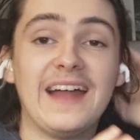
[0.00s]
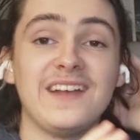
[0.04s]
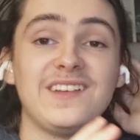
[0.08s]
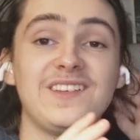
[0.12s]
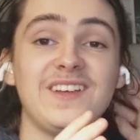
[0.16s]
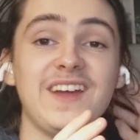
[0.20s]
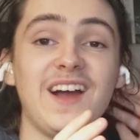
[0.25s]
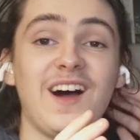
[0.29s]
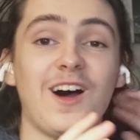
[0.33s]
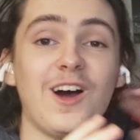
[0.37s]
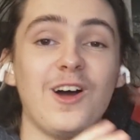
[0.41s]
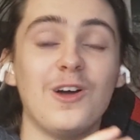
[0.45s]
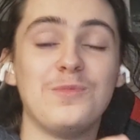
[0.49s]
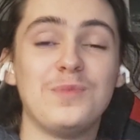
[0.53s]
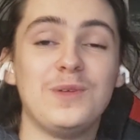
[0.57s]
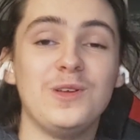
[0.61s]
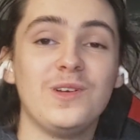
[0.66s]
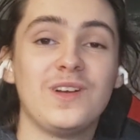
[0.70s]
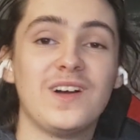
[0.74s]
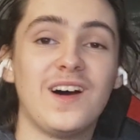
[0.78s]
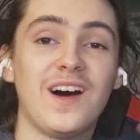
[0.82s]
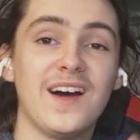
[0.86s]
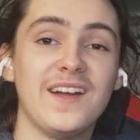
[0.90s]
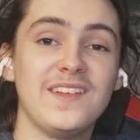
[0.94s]
And yeah, I hope
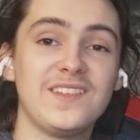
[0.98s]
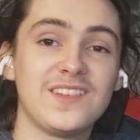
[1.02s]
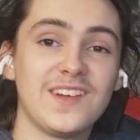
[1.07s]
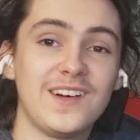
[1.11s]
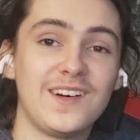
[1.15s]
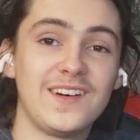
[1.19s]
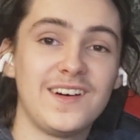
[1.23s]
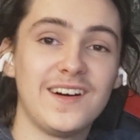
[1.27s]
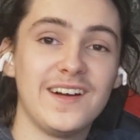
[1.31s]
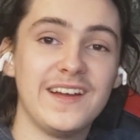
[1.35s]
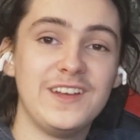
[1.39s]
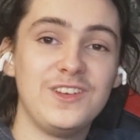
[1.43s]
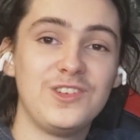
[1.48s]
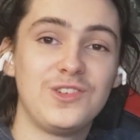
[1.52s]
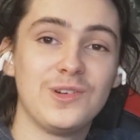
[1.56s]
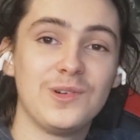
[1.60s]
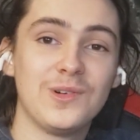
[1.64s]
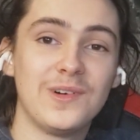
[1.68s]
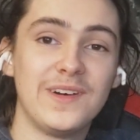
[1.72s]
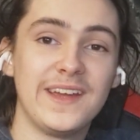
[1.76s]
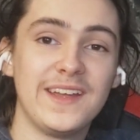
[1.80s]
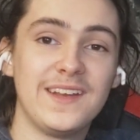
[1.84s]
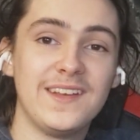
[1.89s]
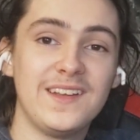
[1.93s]
you guys are
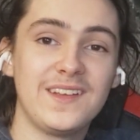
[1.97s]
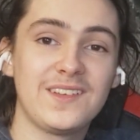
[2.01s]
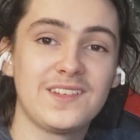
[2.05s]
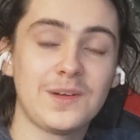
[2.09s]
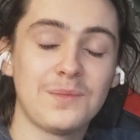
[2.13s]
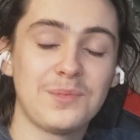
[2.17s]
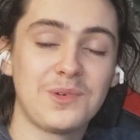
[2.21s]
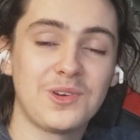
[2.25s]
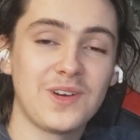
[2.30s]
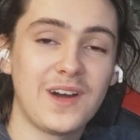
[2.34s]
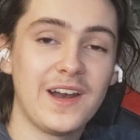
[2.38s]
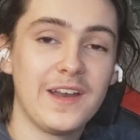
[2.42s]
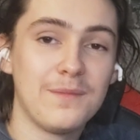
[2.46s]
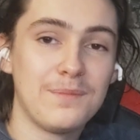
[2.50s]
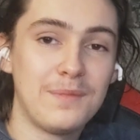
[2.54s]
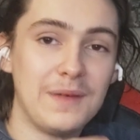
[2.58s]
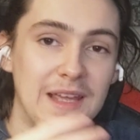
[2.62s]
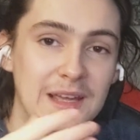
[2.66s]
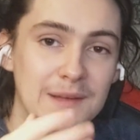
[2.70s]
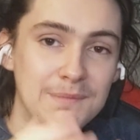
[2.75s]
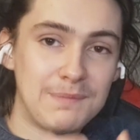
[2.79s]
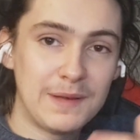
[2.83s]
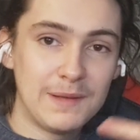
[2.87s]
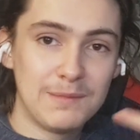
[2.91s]
enjoying this. I'm trying to
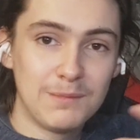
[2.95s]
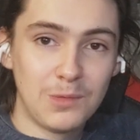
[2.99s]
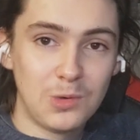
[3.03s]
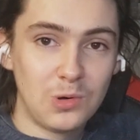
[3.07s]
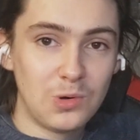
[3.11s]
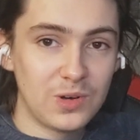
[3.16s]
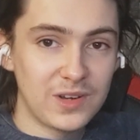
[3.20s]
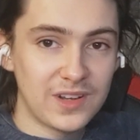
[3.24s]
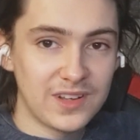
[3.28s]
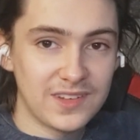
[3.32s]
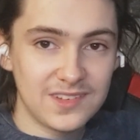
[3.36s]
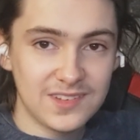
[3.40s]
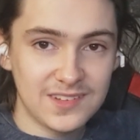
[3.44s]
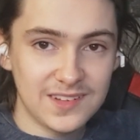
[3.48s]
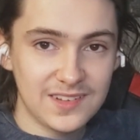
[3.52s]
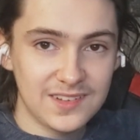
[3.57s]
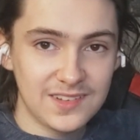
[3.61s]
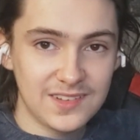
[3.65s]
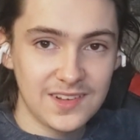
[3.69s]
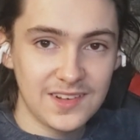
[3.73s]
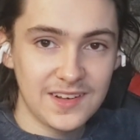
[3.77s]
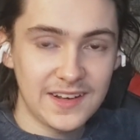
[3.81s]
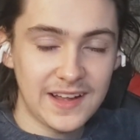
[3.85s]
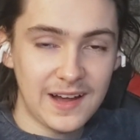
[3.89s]
be a bit more
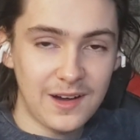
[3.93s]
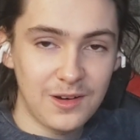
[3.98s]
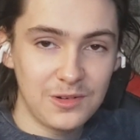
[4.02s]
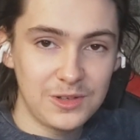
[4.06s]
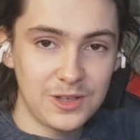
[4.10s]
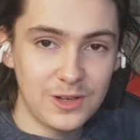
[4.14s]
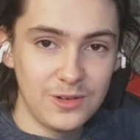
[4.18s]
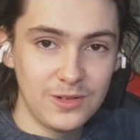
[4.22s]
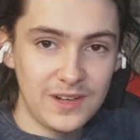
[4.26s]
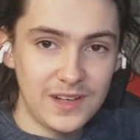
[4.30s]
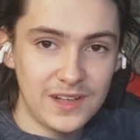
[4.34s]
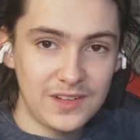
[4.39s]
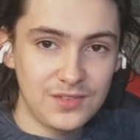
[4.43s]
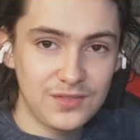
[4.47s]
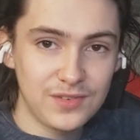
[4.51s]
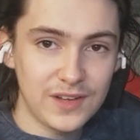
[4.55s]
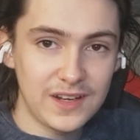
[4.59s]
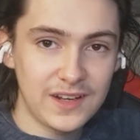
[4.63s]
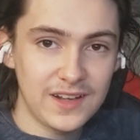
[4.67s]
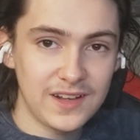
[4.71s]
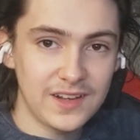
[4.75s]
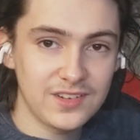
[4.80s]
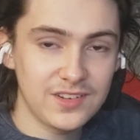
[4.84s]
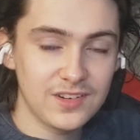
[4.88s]
consistent now. Uni's
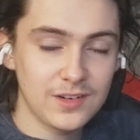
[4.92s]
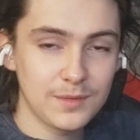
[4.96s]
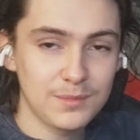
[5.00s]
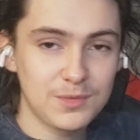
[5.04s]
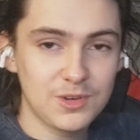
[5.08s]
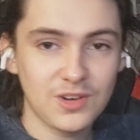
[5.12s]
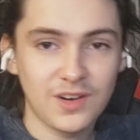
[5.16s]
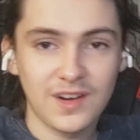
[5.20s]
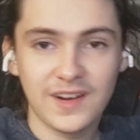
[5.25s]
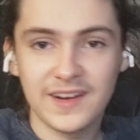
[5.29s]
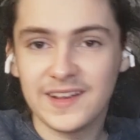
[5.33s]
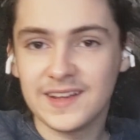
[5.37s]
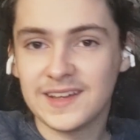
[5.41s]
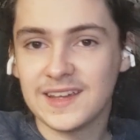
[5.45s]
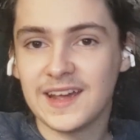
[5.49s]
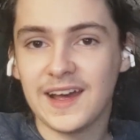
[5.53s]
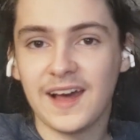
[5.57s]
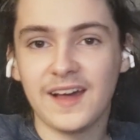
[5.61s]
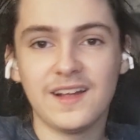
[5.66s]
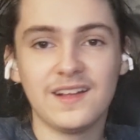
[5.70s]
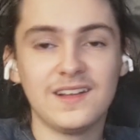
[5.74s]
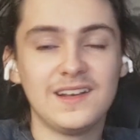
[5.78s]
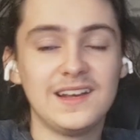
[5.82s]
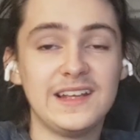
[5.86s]
finished. I'm trying to
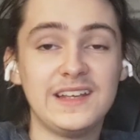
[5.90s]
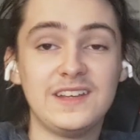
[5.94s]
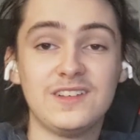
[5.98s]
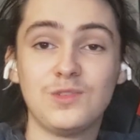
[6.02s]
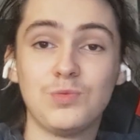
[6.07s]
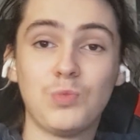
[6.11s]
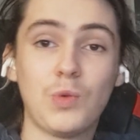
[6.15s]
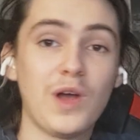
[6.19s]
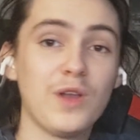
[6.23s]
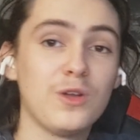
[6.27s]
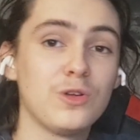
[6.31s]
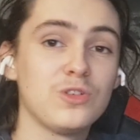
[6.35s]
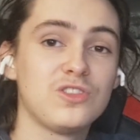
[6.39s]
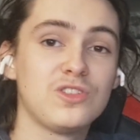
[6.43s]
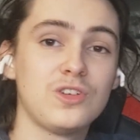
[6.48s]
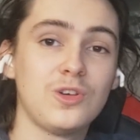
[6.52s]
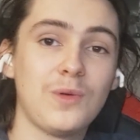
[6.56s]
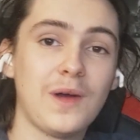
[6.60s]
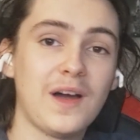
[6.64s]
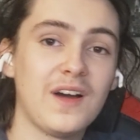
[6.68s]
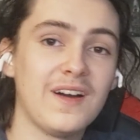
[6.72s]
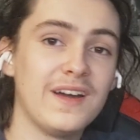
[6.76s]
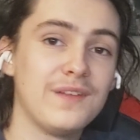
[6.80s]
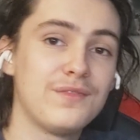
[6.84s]
get at least one or
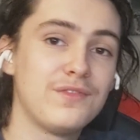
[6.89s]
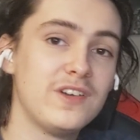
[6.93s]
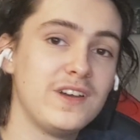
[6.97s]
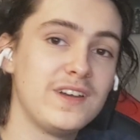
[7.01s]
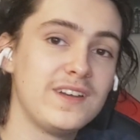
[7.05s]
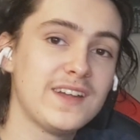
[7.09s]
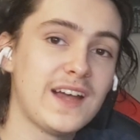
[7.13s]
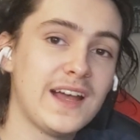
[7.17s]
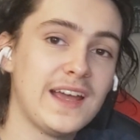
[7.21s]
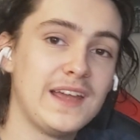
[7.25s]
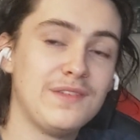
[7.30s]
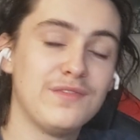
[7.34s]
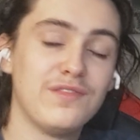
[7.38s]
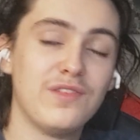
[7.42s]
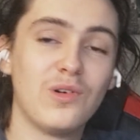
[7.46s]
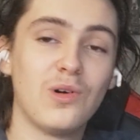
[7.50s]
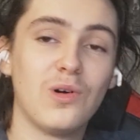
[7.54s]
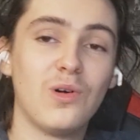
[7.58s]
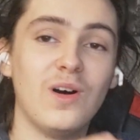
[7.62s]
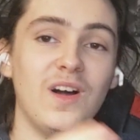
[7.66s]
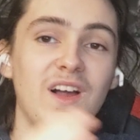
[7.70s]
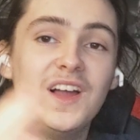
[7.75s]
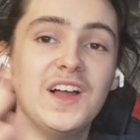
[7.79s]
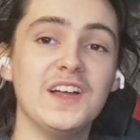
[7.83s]
two out every day
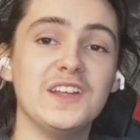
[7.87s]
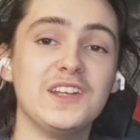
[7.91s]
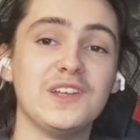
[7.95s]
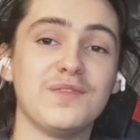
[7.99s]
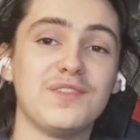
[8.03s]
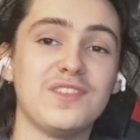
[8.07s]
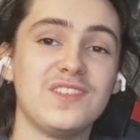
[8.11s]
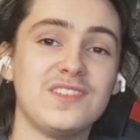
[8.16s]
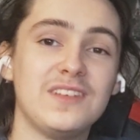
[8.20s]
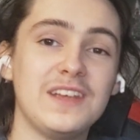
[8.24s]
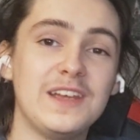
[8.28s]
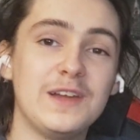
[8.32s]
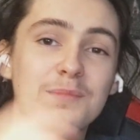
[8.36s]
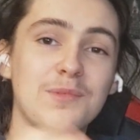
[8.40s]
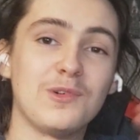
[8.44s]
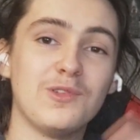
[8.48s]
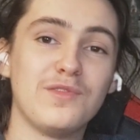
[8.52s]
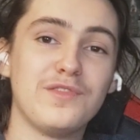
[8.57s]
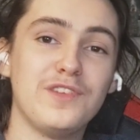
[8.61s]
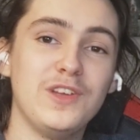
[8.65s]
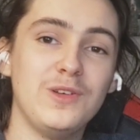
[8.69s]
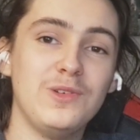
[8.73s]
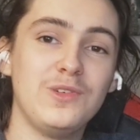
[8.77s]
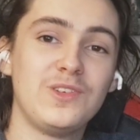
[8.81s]
for the
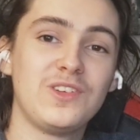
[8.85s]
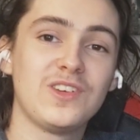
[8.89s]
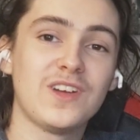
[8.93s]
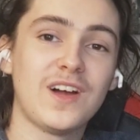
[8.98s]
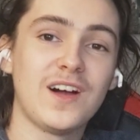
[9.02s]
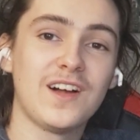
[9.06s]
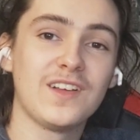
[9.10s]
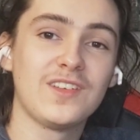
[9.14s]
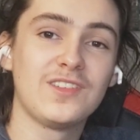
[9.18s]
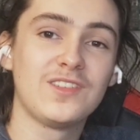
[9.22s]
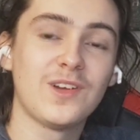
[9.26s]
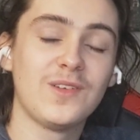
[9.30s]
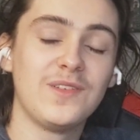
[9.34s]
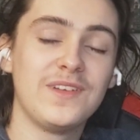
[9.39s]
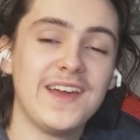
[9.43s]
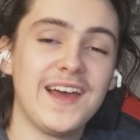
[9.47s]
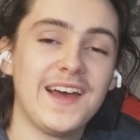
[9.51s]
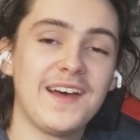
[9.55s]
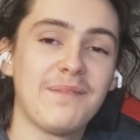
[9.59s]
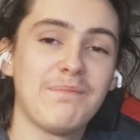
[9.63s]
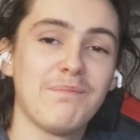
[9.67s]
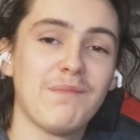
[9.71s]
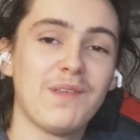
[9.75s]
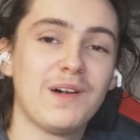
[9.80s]
foreseeable future. So
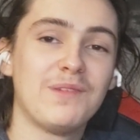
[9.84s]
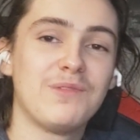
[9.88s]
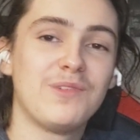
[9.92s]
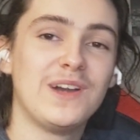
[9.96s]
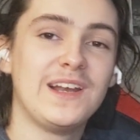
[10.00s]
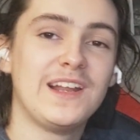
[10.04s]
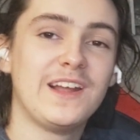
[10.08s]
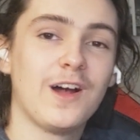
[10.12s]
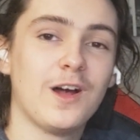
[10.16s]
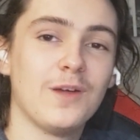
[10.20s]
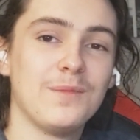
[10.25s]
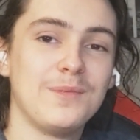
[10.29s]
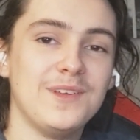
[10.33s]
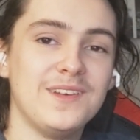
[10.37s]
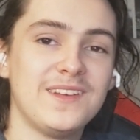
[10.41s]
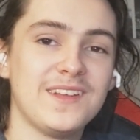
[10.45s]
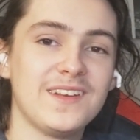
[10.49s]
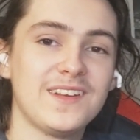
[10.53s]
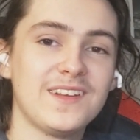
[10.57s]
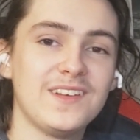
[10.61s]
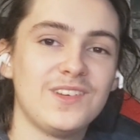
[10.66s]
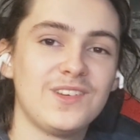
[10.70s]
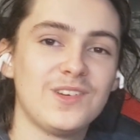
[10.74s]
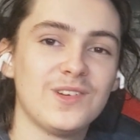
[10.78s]
yeah, I really hope you
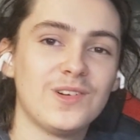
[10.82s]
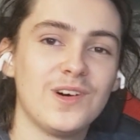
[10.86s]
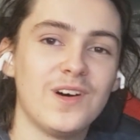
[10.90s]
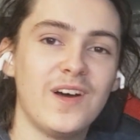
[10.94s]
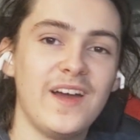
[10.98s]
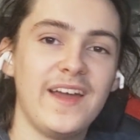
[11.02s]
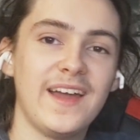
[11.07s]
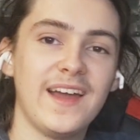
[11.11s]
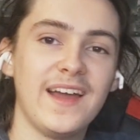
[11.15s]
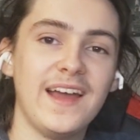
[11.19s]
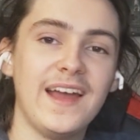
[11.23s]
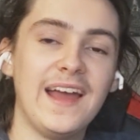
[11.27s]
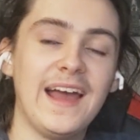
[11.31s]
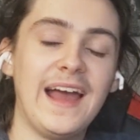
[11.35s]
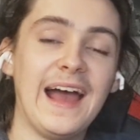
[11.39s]
did enjoy.